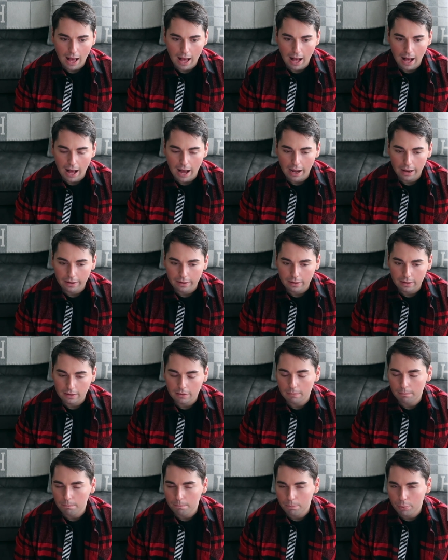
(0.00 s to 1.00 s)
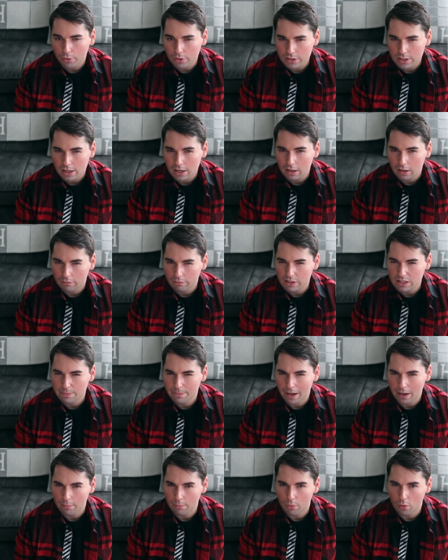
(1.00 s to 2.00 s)
I personally love this
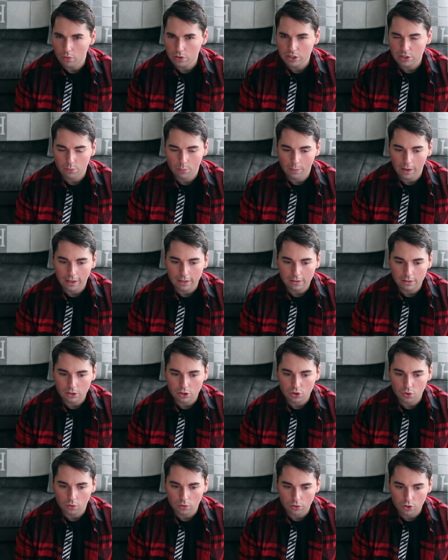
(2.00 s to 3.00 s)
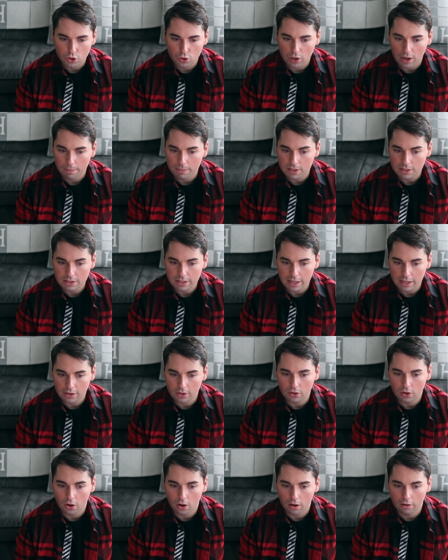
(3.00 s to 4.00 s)
bag most when the shoulder strap is
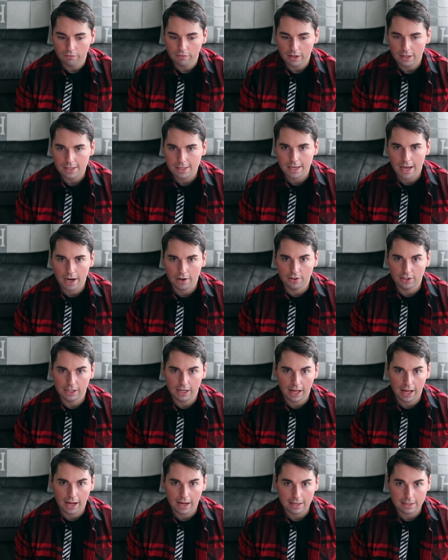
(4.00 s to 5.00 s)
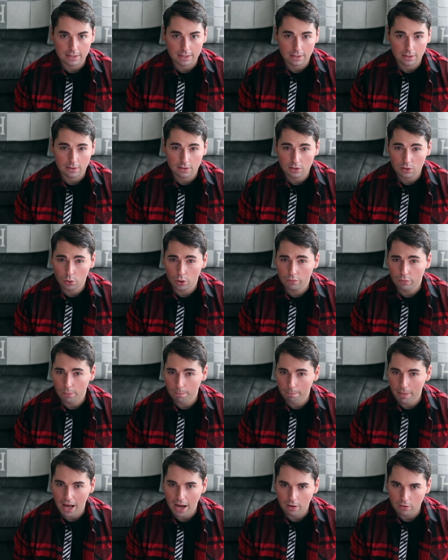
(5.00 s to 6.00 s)
taken off and it's carried as sort of a
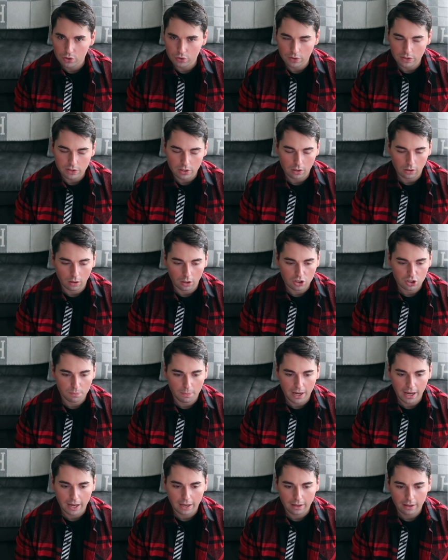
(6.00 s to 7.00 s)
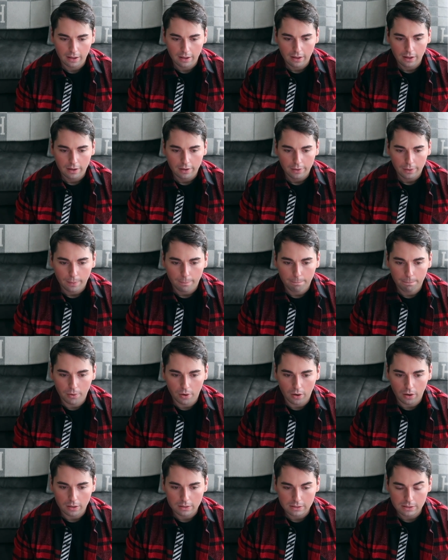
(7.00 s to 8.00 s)
pouch or as a clutch bag.
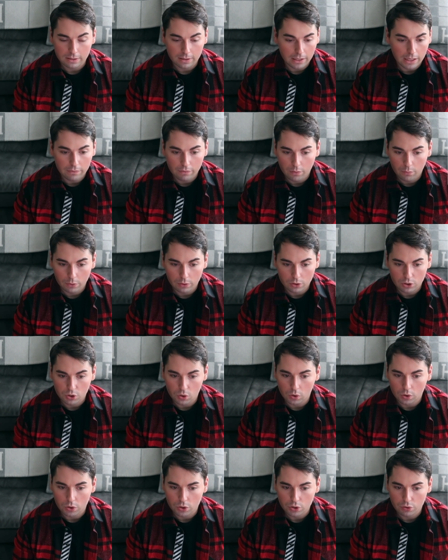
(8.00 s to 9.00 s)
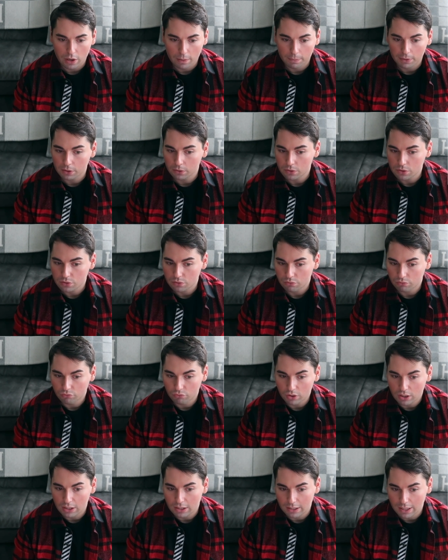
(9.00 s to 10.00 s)
But even with the shoulder strap, it looks
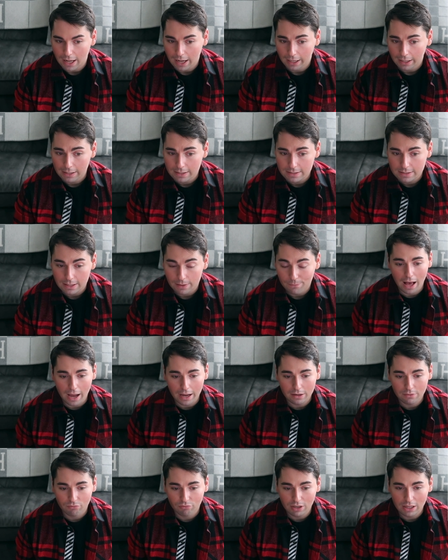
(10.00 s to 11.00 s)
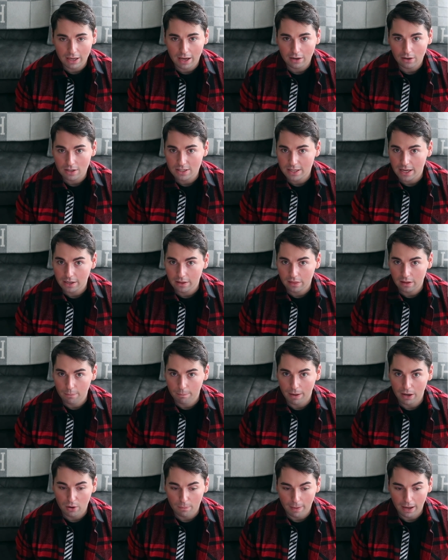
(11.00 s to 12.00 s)
really nice. I really cannot say anything
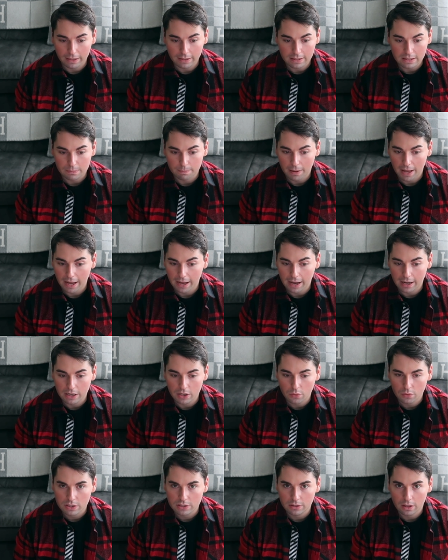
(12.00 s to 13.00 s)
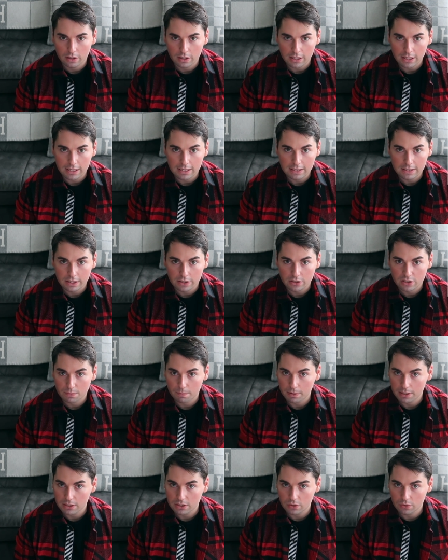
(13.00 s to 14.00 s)
bad about this bag. I know it's not the easiest
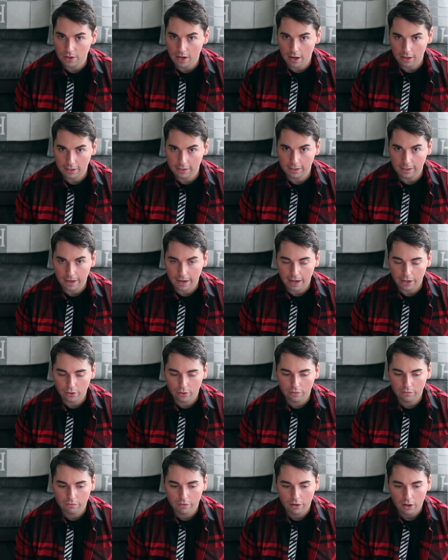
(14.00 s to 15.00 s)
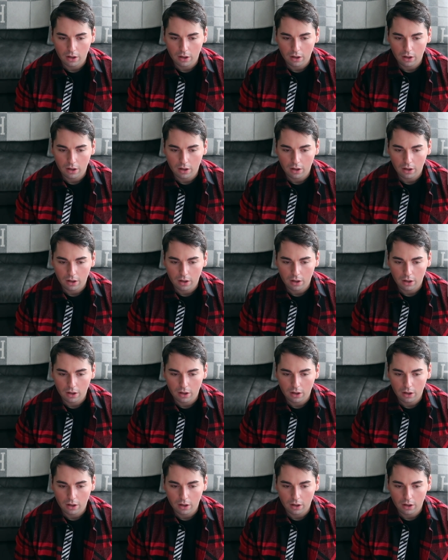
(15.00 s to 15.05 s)
piece to get in and out of,